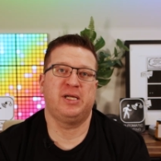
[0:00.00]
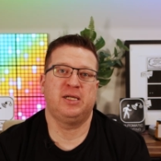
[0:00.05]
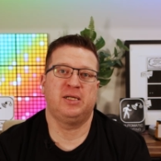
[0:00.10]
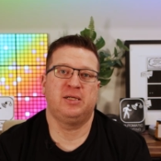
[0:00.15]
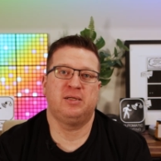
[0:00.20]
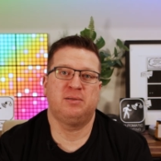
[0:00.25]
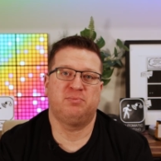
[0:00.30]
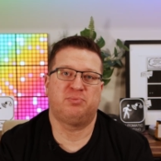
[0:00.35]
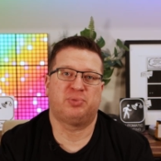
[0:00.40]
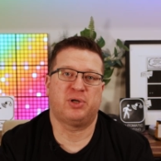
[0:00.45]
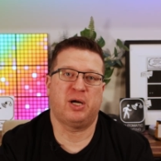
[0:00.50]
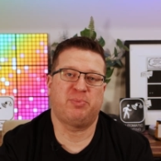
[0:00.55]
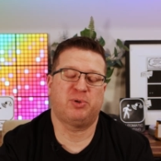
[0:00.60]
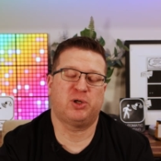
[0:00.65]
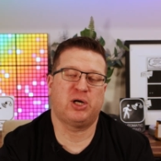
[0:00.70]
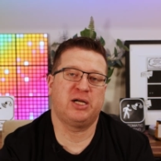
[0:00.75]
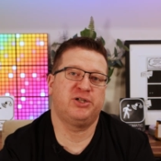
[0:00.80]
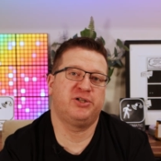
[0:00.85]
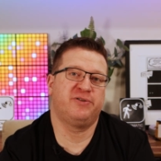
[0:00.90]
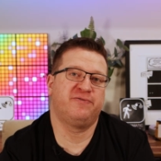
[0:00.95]
in
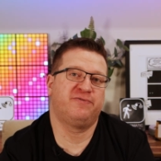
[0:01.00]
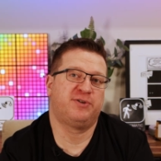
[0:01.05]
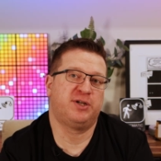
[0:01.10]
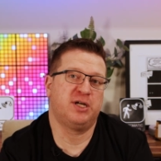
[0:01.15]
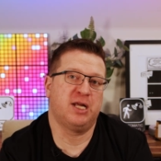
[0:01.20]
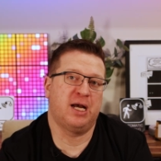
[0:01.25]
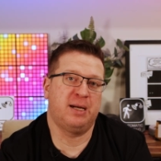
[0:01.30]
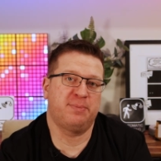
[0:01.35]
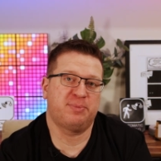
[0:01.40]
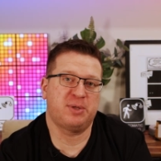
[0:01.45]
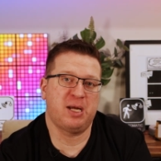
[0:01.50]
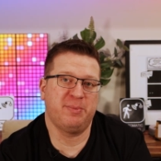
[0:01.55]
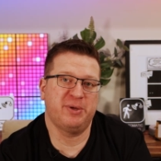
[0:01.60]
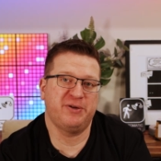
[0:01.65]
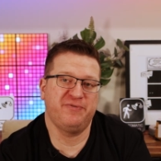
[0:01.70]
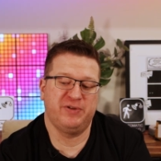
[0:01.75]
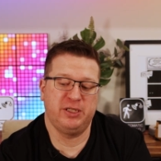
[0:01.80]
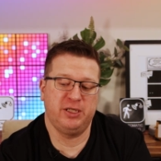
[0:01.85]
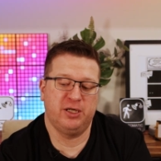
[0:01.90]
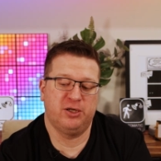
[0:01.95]
preparation for an
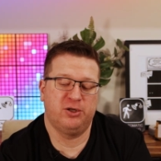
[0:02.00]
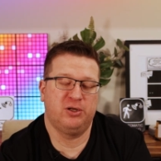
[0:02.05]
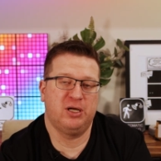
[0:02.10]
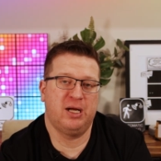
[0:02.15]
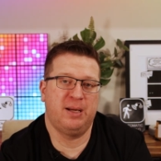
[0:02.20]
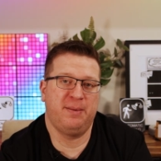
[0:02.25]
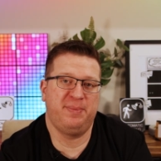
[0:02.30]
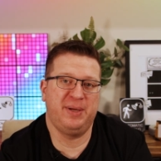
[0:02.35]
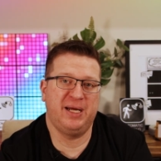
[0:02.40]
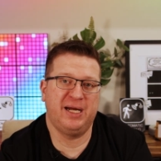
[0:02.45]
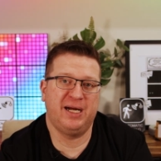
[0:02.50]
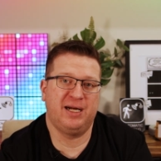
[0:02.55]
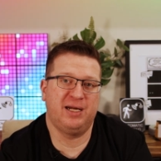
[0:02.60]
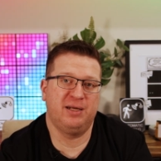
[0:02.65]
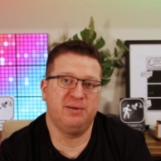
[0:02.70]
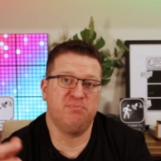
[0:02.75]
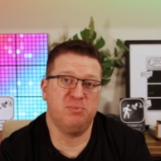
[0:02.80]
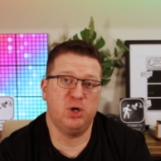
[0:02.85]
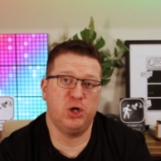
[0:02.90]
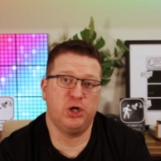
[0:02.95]
upcoming video about
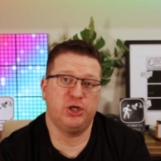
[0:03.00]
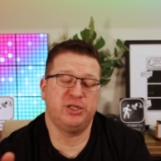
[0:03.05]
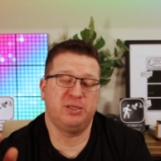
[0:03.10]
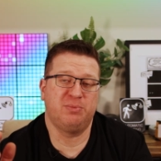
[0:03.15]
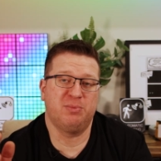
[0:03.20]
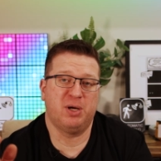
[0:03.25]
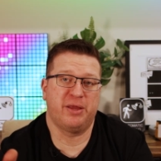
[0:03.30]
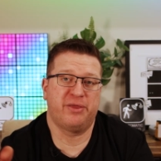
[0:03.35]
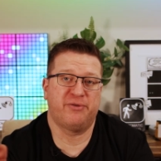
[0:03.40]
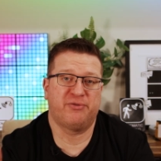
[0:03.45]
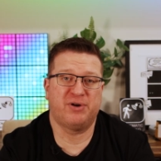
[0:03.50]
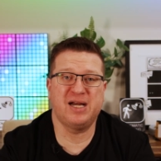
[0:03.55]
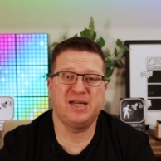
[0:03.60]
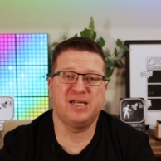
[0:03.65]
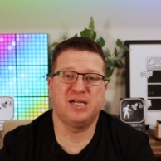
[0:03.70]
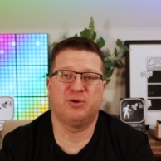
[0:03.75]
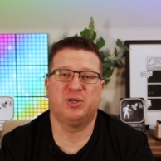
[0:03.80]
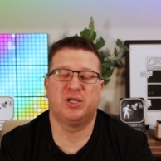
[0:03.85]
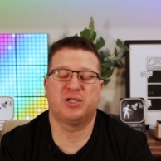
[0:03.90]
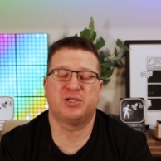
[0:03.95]
merging my thread
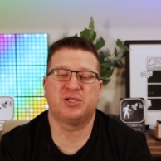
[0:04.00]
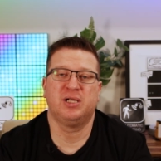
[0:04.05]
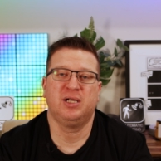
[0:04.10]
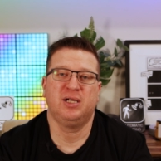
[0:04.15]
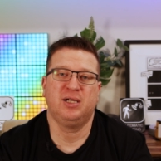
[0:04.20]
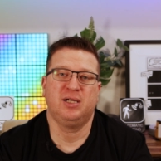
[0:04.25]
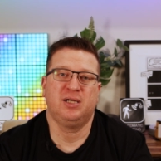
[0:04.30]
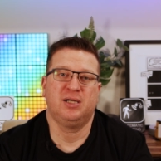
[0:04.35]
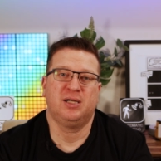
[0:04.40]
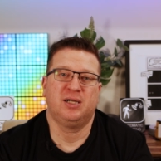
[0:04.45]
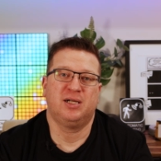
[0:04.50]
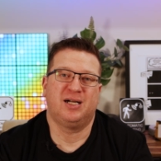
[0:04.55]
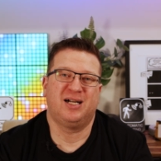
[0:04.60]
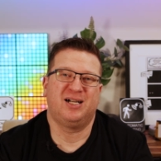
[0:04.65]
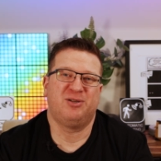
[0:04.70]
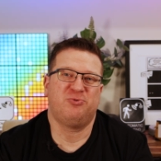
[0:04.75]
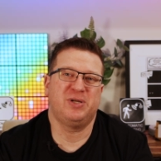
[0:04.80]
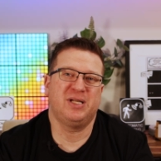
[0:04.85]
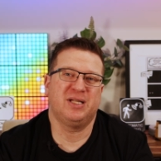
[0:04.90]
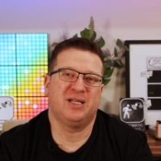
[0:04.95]
networks, I
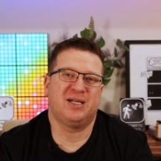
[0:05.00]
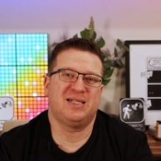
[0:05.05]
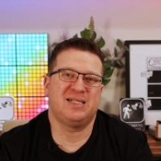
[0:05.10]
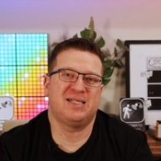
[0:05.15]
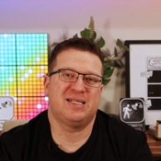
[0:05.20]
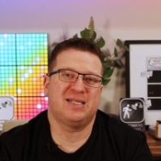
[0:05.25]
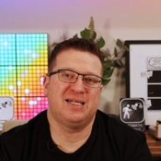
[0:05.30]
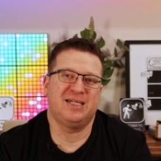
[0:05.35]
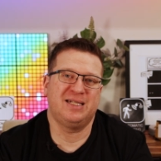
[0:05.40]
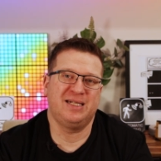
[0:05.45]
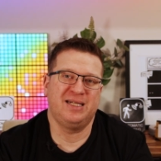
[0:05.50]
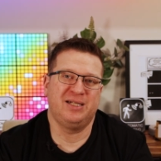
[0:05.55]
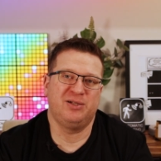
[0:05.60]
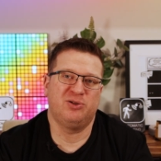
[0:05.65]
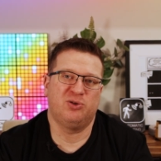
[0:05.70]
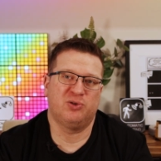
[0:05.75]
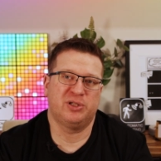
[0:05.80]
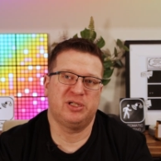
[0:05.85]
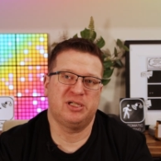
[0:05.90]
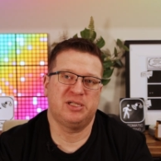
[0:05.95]
realized that in
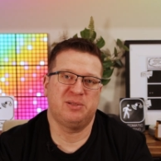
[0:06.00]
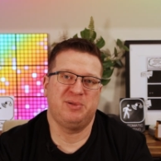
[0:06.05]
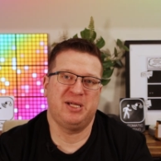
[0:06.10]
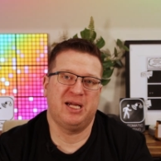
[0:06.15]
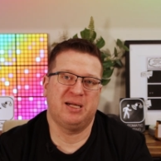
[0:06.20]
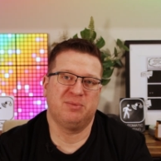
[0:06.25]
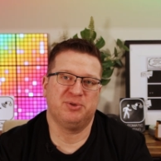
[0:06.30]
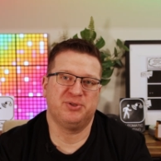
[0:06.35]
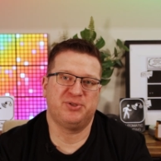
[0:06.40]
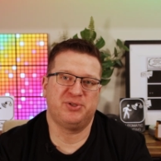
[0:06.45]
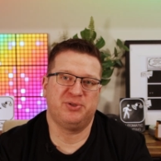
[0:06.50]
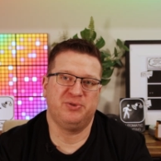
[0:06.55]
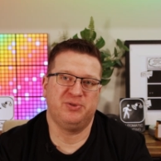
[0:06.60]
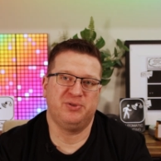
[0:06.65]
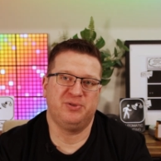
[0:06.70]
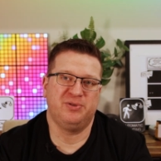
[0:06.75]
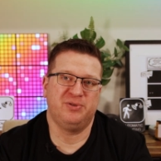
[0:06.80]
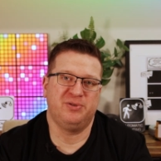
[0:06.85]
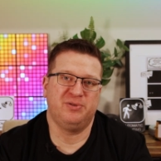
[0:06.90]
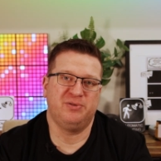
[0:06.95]
order to be able
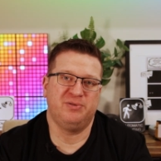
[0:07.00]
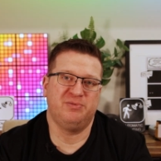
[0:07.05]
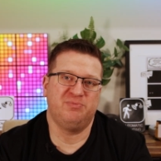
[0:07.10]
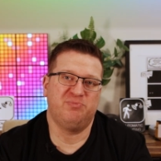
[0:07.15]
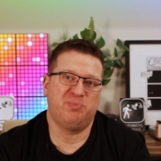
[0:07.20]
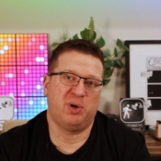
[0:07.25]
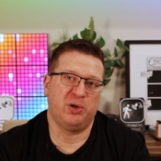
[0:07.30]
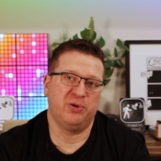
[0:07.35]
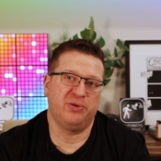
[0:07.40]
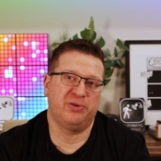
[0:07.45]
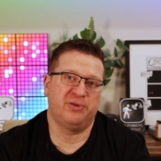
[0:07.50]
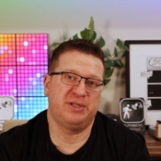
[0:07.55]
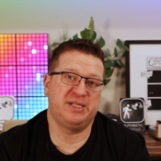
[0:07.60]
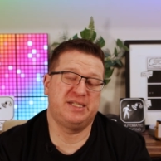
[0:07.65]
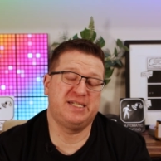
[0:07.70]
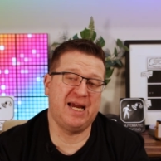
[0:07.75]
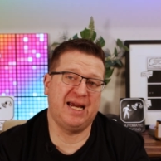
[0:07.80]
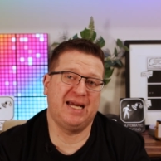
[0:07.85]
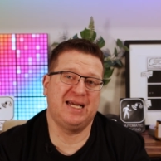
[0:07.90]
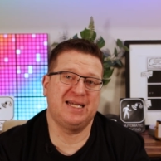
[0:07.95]
to both
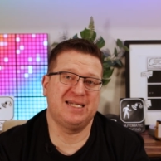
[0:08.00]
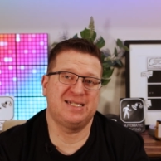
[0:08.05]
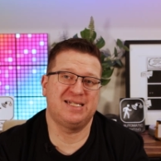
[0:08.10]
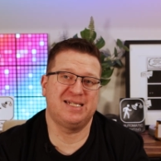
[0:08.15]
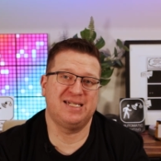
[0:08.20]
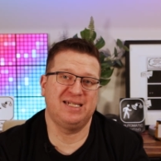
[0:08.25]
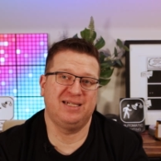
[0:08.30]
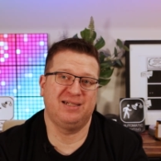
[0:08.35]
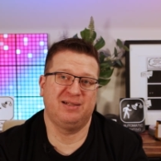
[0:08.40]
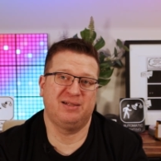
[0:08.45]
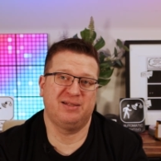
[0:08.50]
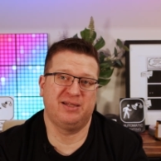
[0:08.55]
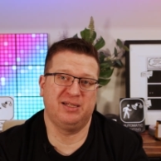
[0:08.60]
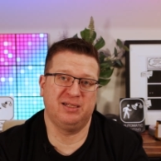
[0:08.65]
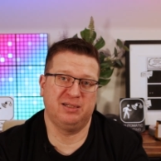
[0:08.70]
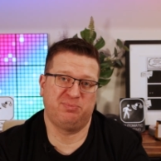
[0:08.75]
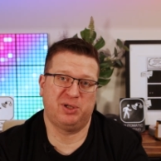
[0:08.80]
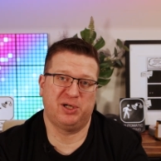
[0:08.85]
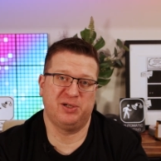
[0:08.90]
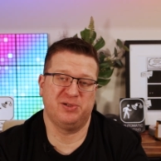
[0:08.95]
test
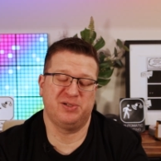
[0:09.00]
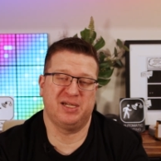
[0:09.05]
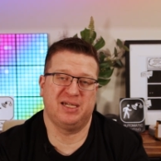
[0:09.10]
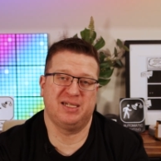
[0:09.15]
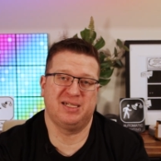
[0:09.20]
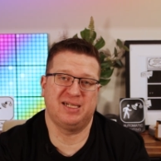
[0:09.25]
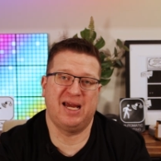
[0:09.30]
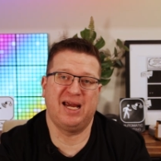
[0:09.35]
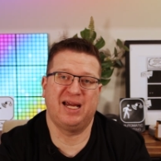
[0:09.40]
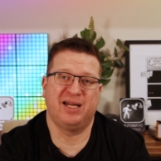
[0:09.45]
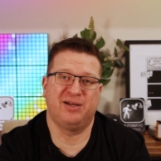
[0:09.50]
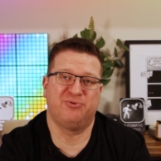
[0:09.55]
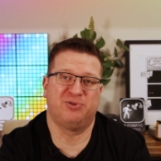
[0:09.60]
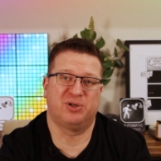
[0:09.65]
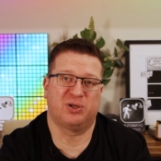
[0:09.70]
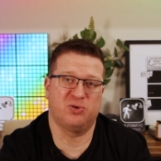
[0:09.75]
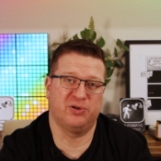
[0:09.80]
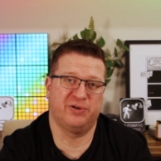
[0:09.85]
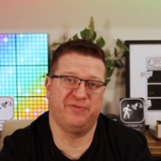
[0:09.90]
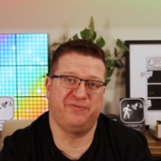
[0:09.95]
the process and
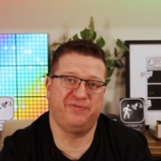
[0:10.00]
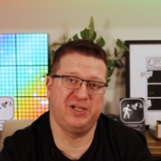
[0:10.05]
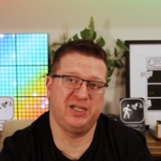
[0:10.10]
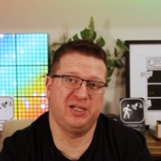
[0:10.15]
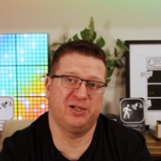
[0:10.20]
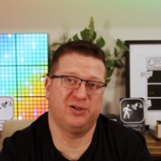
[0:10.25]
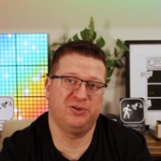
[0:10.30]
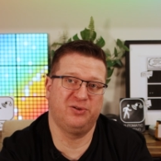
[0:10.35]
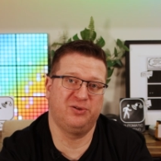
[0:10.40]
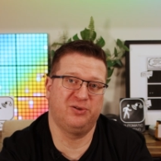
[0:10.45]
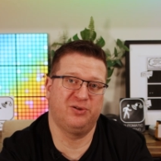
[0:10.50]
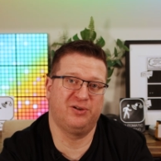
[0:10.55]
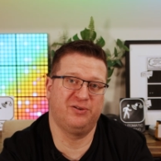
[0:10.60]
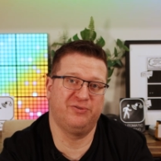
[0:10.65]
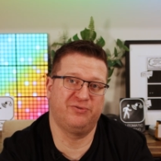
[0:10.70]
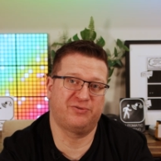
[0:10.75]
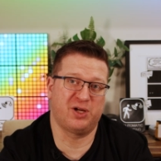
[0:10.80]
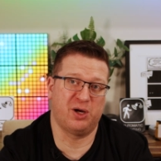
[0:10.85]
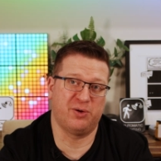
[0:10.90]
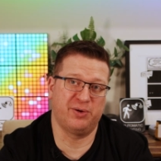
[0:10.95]
record a video
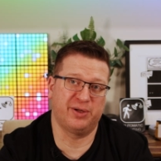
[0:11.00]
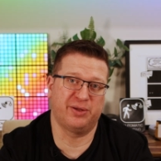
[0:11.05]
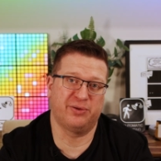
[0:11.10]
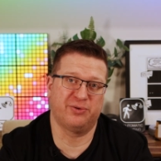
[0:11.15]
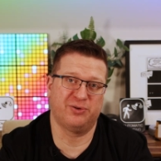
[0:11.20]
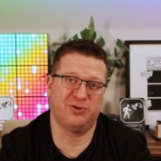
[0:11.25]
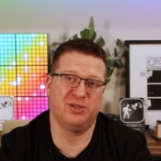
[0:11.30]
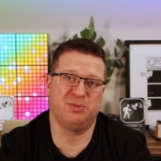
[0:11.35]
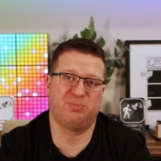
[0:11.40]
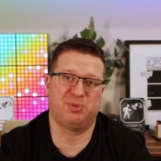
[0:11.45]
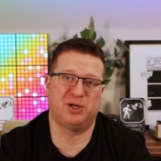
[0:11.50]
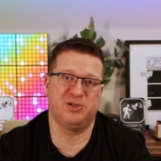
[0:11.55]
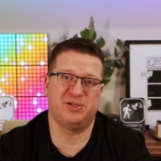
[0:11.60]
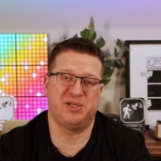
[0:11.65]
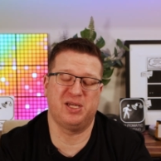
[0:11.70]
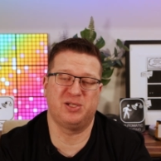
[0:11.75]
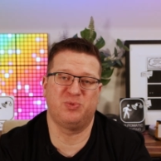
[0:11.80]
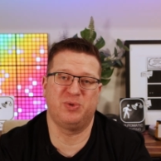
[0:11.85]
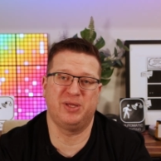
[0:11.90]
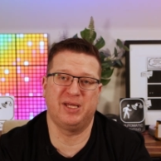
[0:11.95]
of going through the
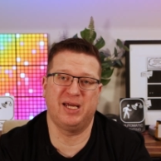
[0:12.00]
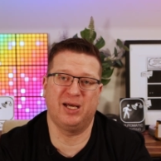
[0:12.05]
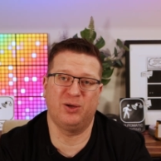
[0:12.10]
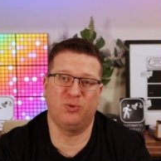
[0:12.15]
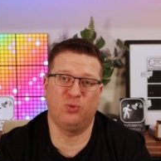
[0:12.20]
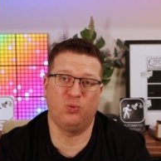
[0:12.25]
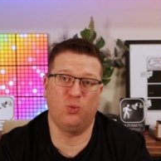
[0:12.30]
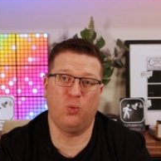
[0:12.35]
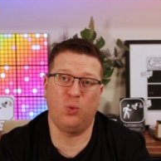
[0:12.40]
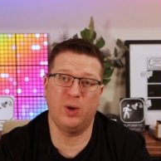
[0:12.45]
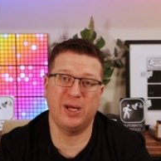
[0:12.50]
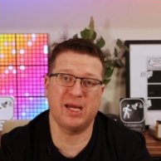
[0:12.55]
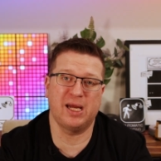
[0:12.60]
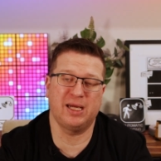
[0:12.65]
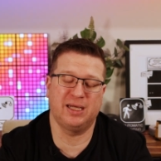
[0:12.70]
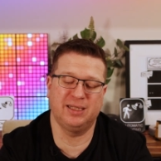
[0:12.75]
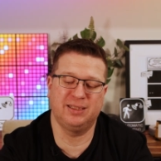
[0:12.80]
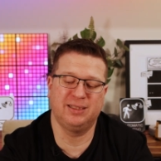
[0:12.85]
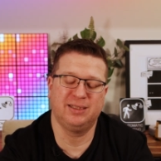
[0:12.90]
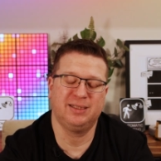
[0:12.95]
process without winging
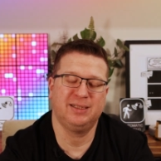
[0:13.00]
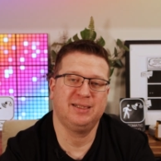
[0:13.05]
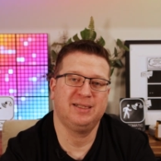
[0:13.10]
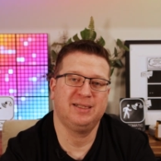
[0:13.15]
it